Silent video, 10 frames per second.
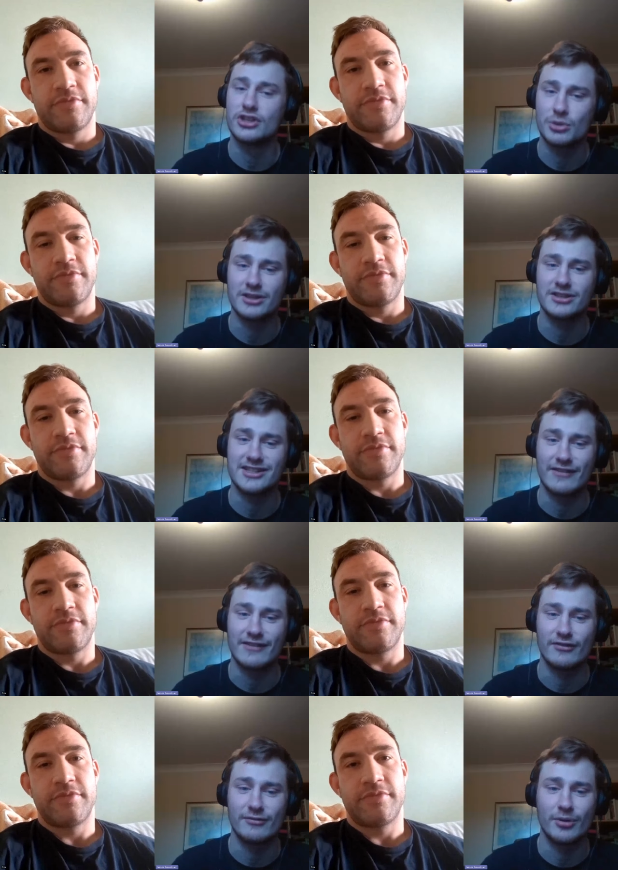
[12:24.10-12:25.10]
Speaker 1: on the
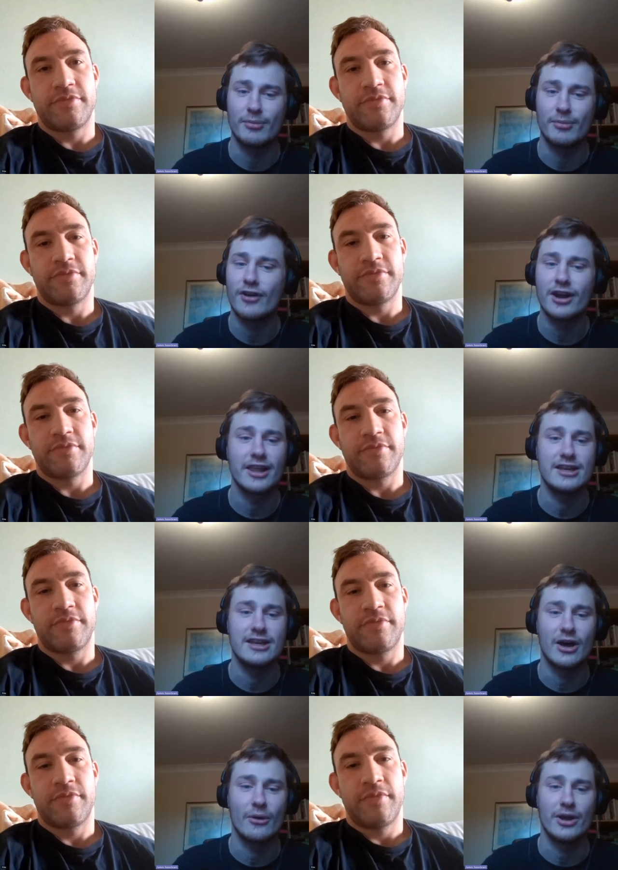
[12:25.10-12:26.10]
27th. But before I
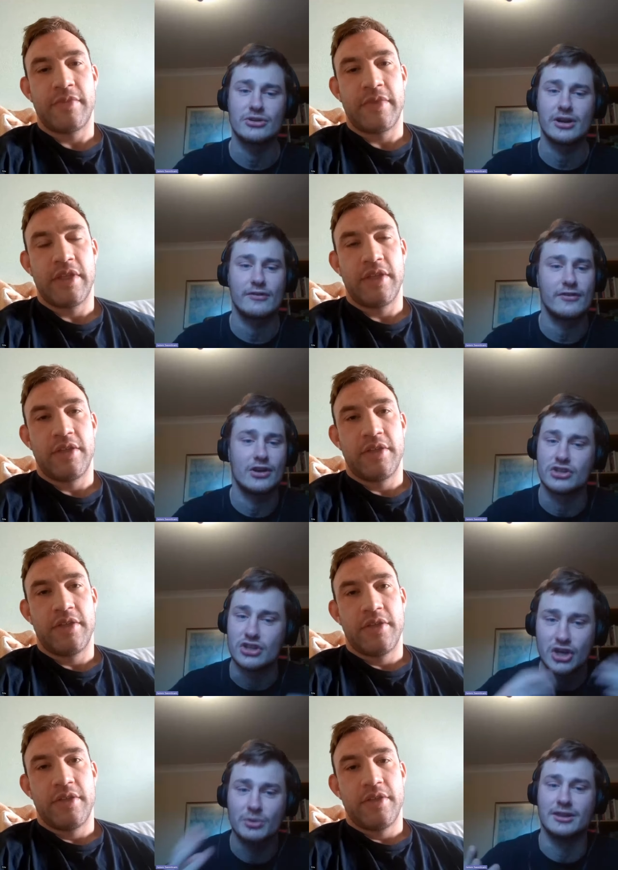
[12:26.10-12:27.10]
let you go, is there anything
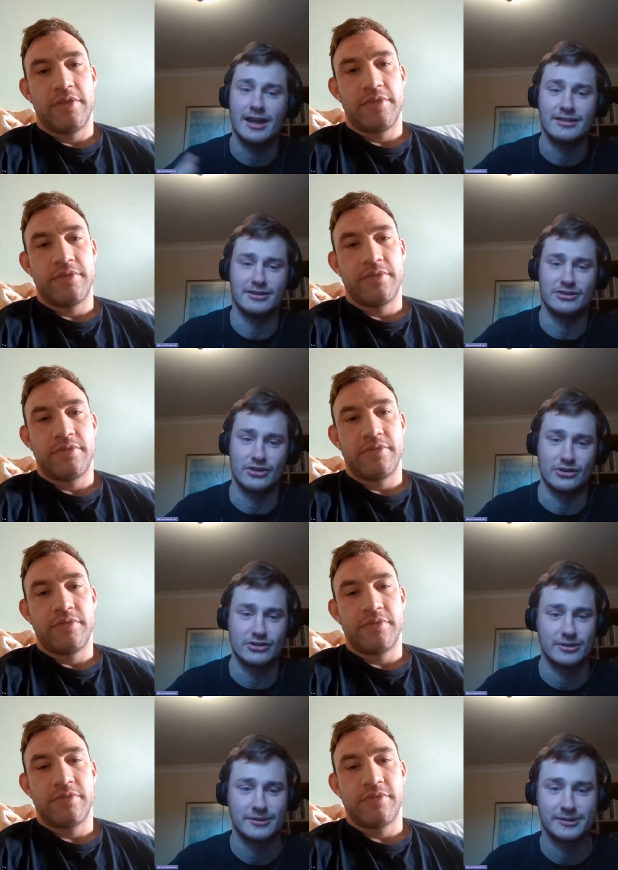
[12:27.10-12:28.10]
else that you would like to
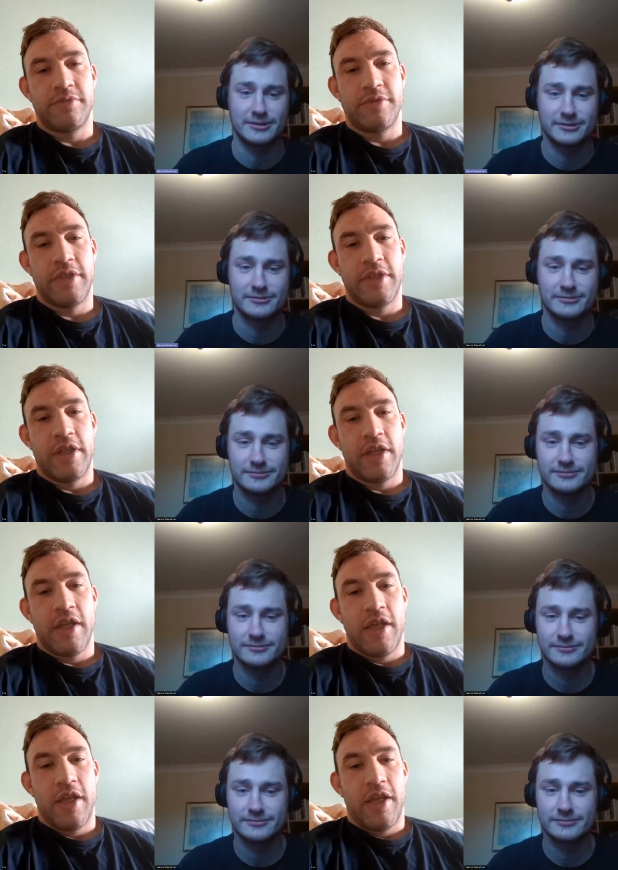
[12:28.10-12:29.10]
discuss?
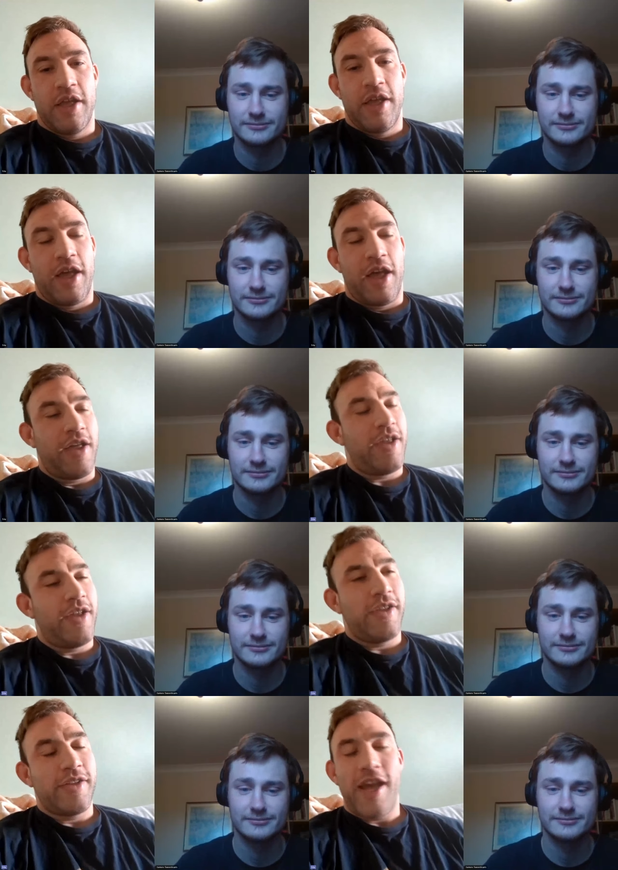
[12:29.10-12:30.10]

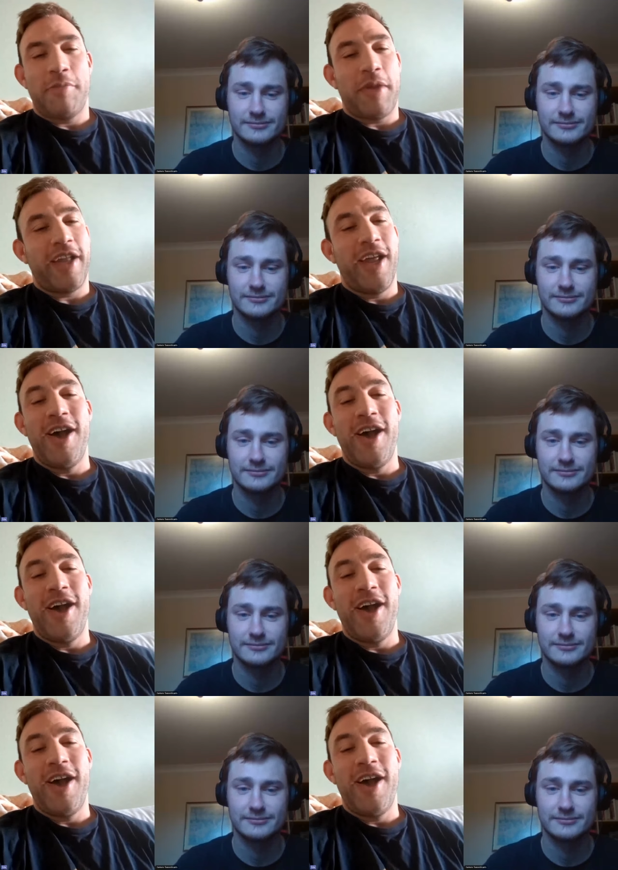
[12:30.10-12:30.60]
Speaker 2: Uh, no, man,